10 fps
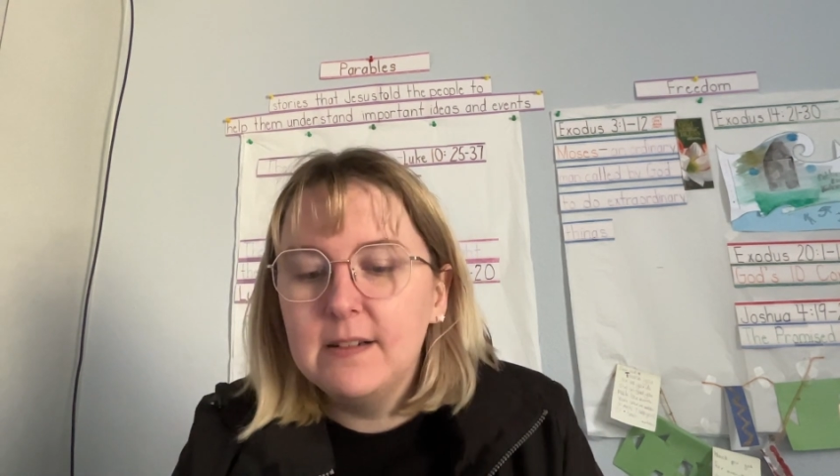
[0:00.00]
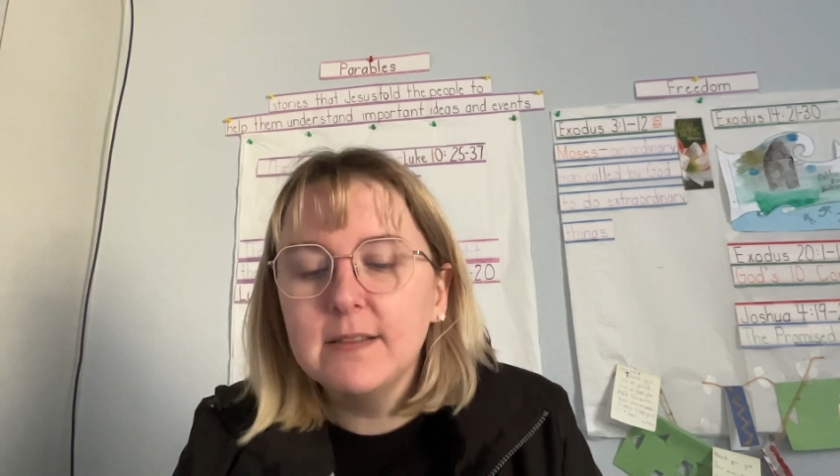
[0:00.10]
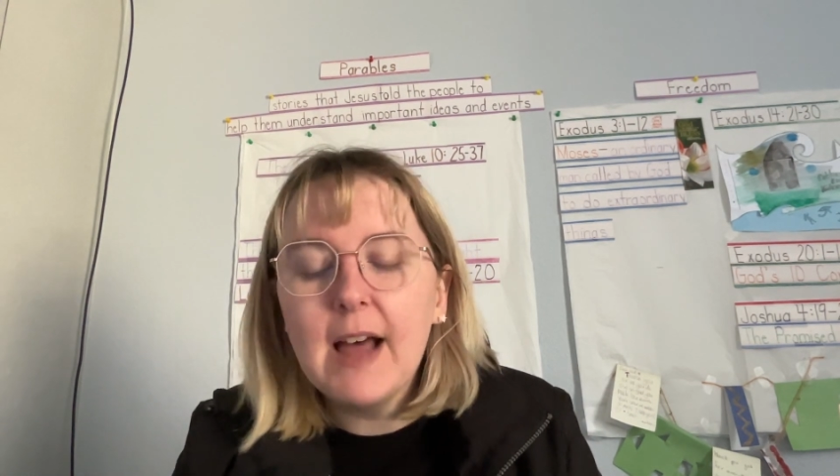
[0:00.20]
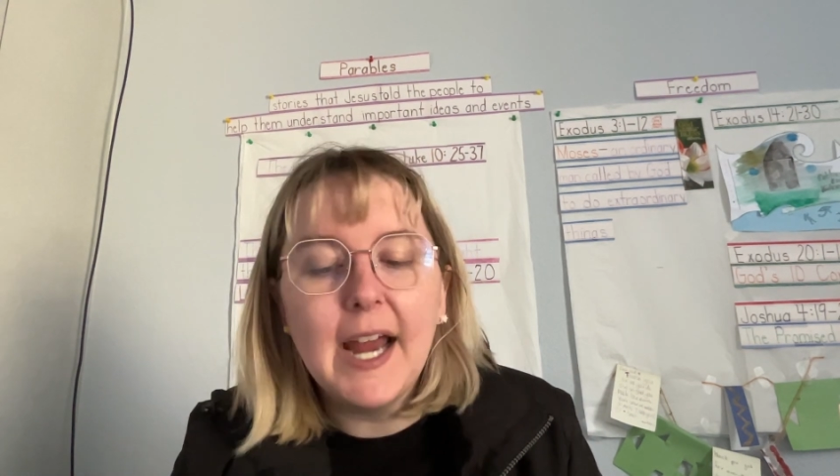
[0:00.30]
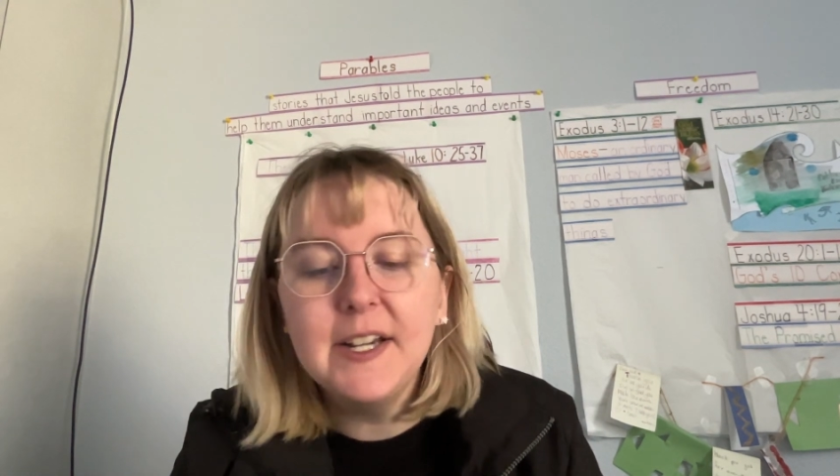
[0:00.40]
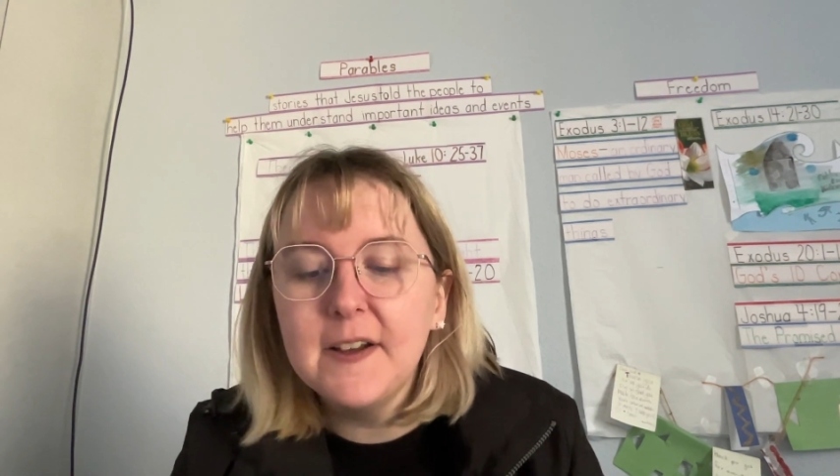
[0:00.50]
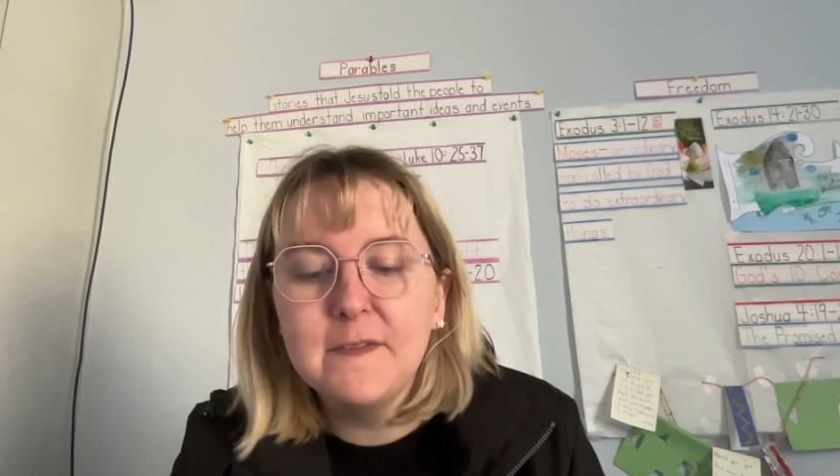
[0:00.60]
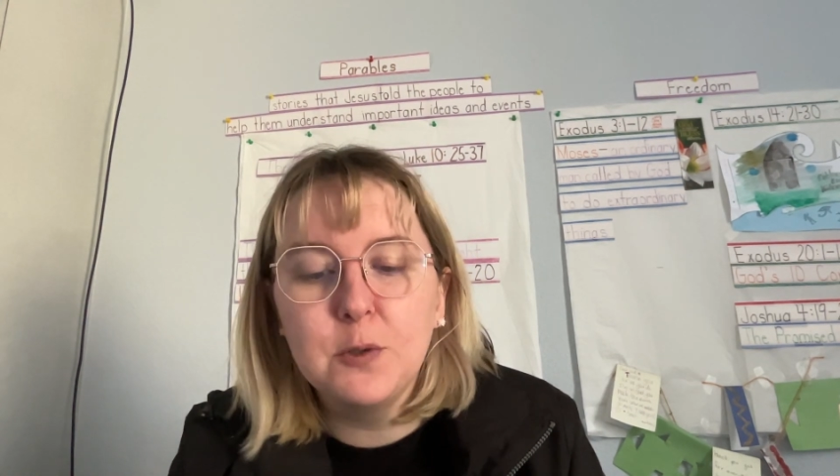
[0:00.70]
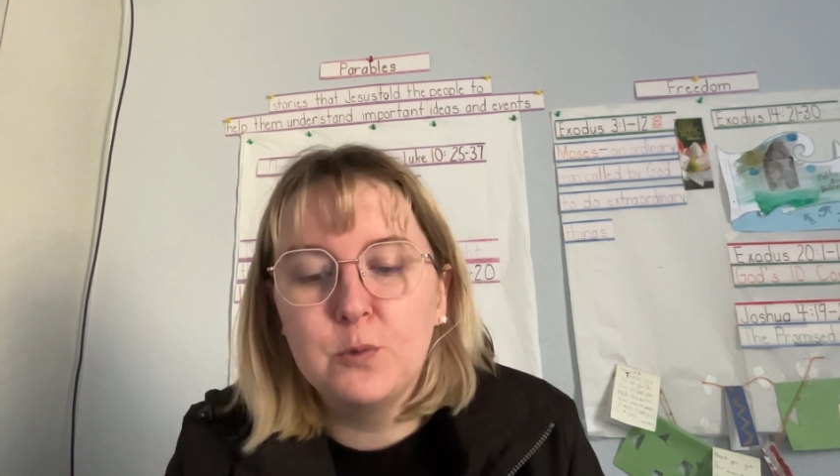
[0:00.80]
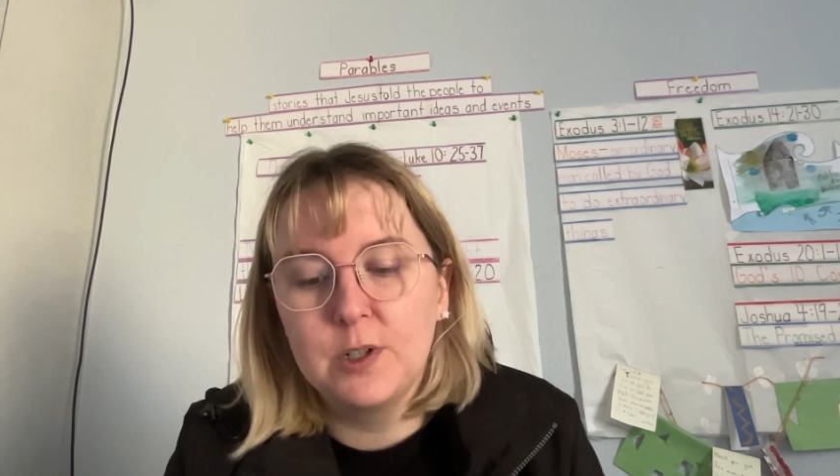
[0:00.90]
light
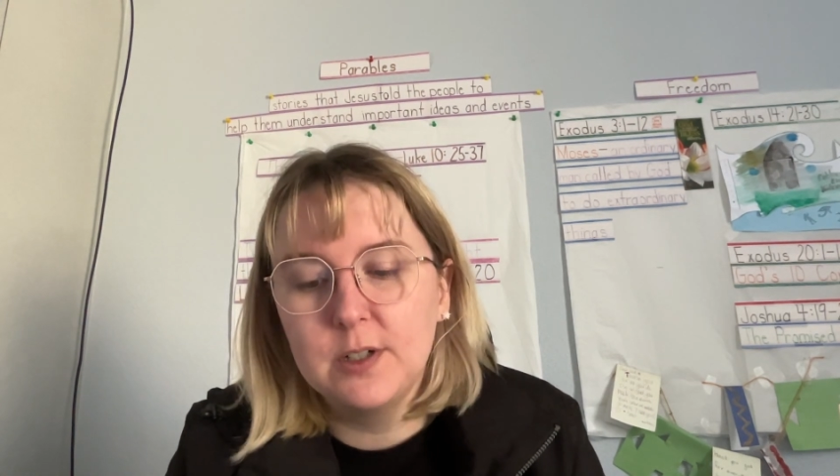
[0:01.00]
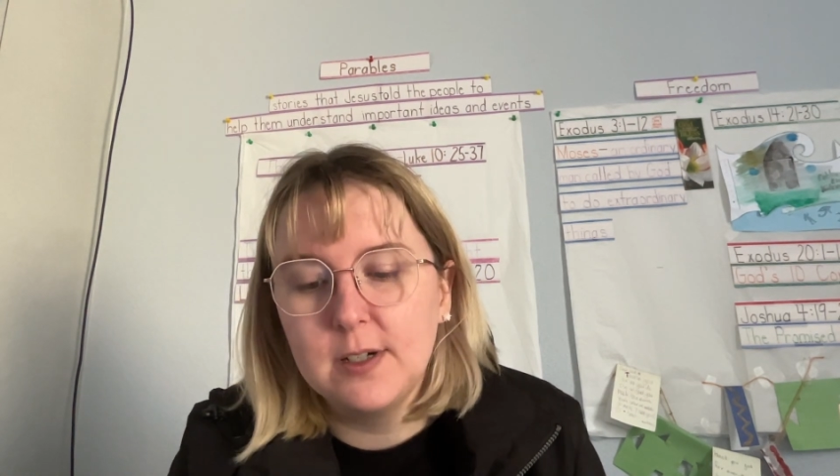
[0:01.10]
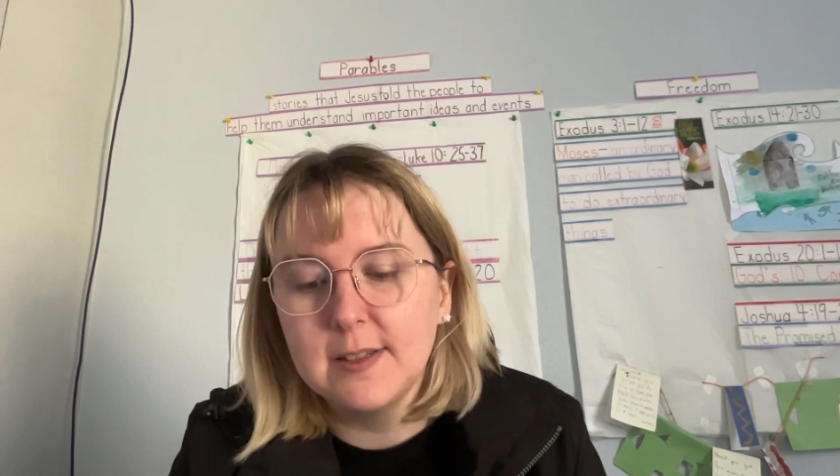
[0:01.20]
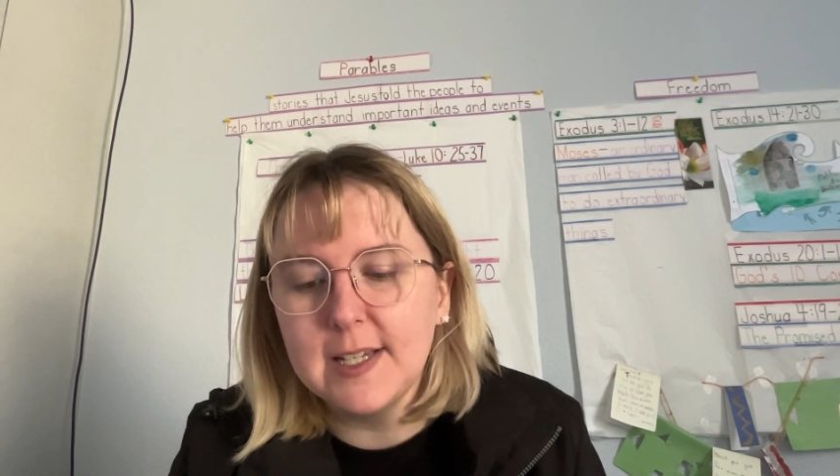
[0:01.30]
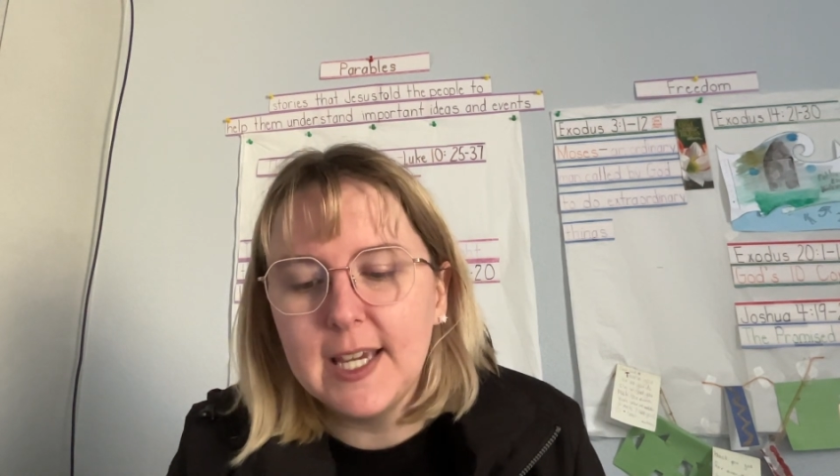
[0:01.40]
of the world,